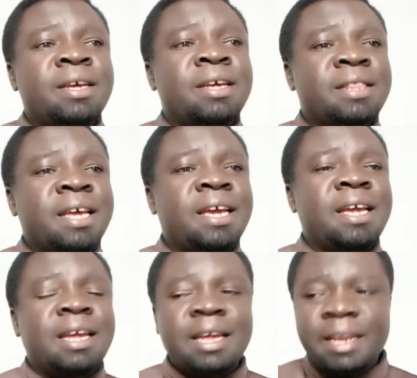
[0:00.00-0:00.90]

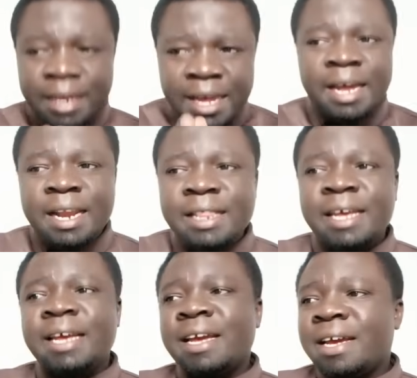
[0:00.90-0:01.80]
they led
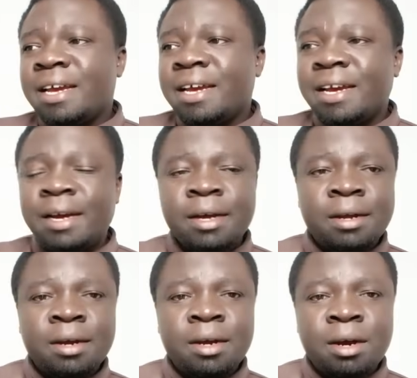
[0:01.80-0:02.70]
the
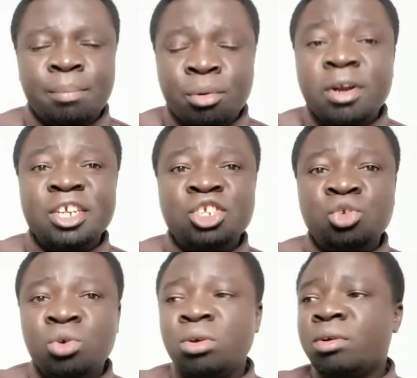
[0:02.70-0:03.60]
uh, protest
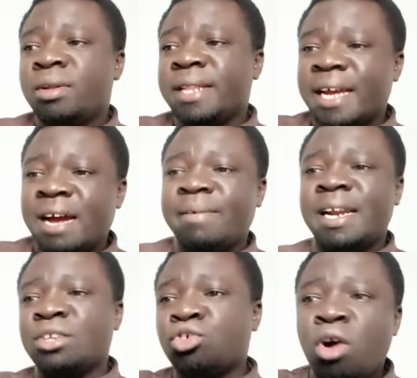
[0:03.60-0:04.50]
to the
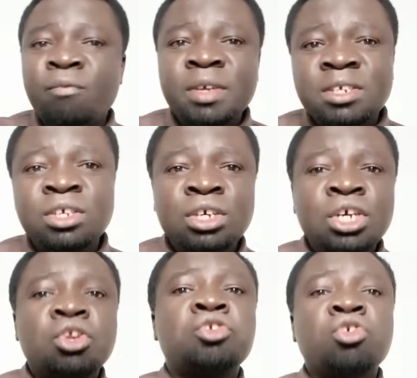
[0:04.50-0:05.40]
governor's
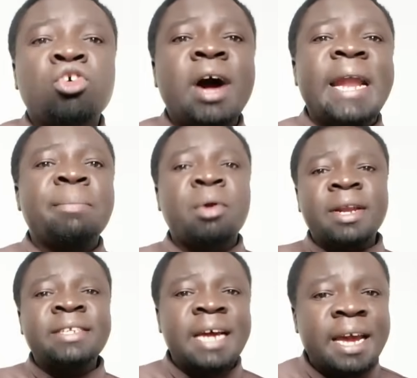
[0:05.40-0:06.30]
office, not to go and
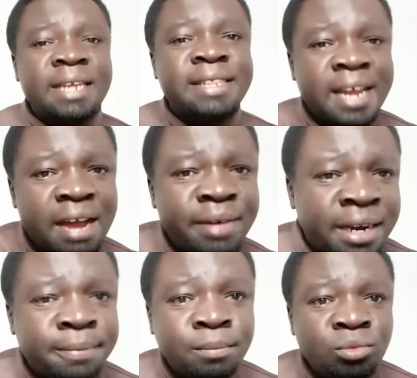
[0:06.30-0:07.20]
protest against the
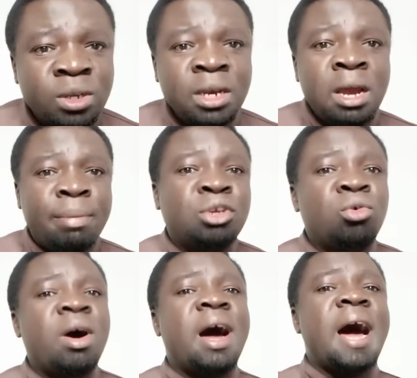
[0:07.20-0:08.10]
governor, but
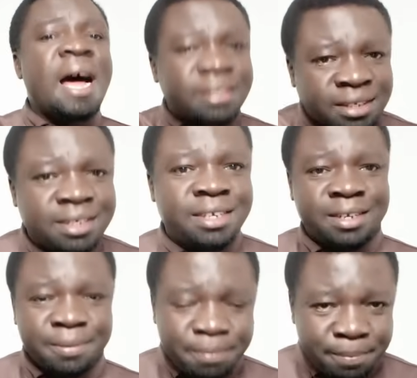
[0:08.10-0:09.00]
to ask
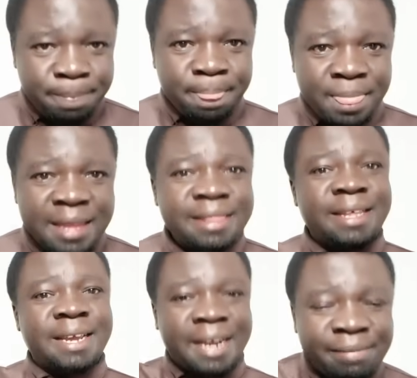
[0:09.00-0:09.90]

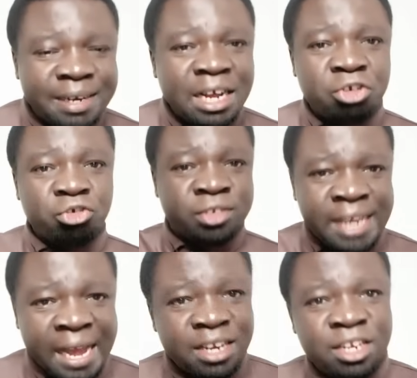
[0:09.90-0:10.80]
the governor to
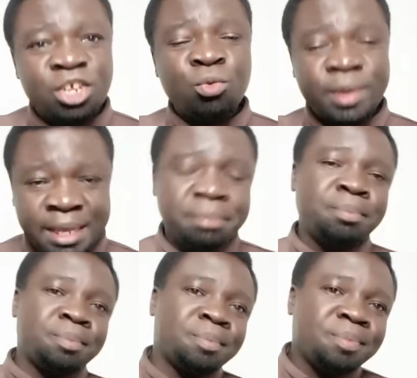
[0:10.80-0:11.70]
stand with them.